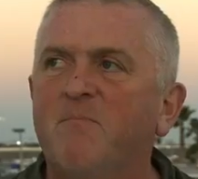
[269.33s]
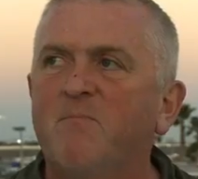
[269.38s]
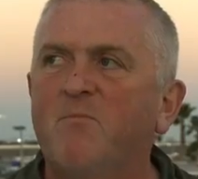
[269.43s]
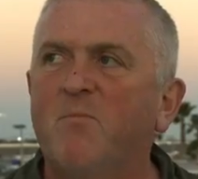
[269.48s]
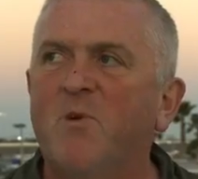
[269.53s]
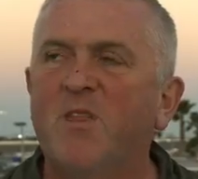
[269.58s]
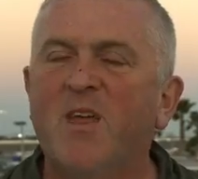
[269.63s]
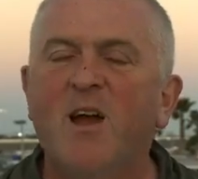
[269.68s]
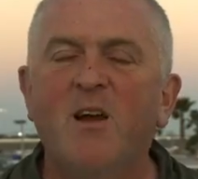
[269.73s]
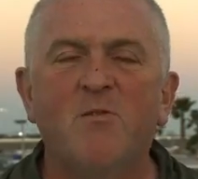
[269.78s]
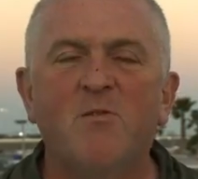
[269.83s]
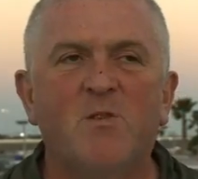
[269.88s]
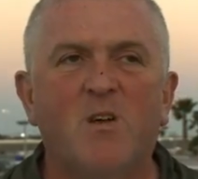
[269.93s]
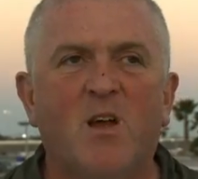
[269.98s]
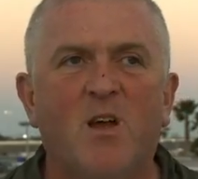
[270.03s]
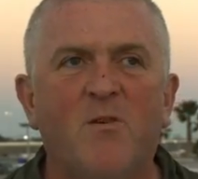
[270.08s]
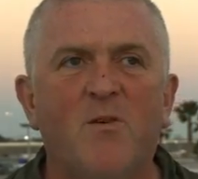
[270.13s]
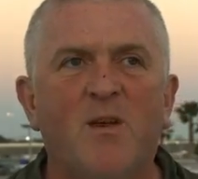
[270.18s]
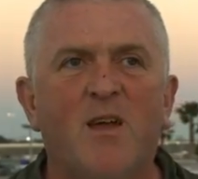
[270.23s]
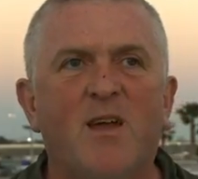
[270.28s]
without
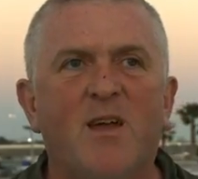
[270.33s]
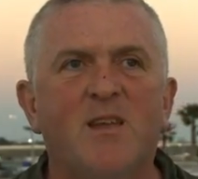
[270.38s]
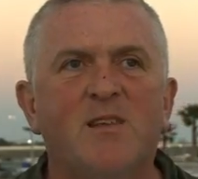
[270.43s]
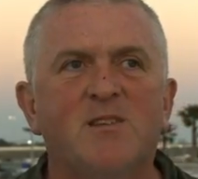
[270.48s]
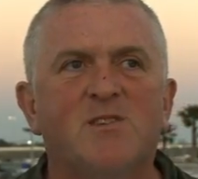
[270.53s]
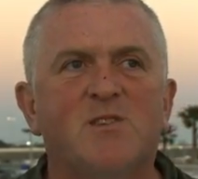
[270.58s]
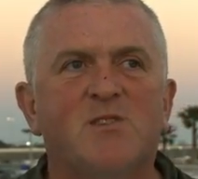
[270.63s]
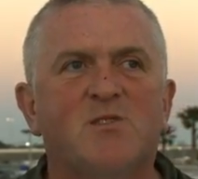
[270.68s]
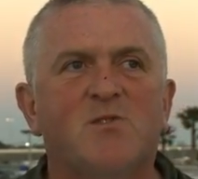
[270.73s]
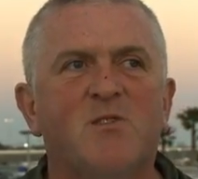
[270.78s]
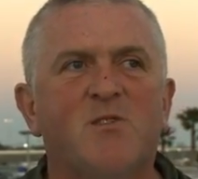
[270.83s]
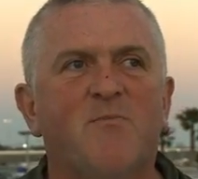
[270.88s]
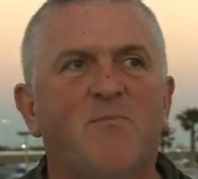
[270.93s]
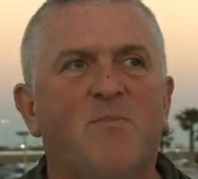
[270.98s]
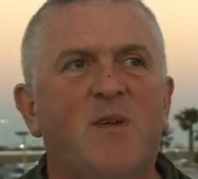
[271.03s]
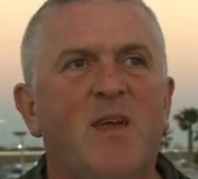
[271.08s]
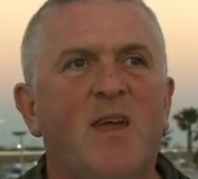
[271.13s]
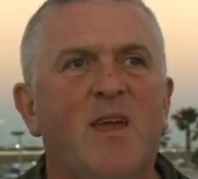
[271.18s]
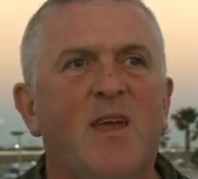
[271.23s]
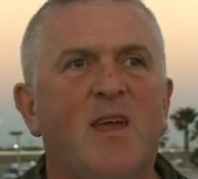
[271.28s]
going into sort of
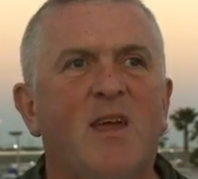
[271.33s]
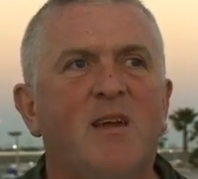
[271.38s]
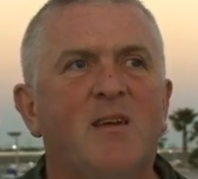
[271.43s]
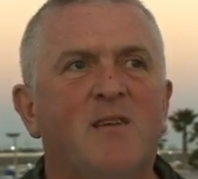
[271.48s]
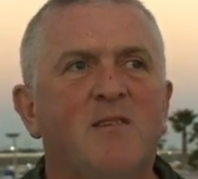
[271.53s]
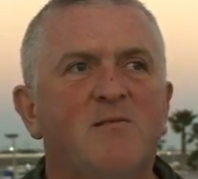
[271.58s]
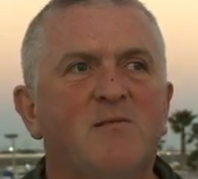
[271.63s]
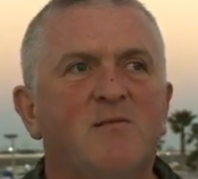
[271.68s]
being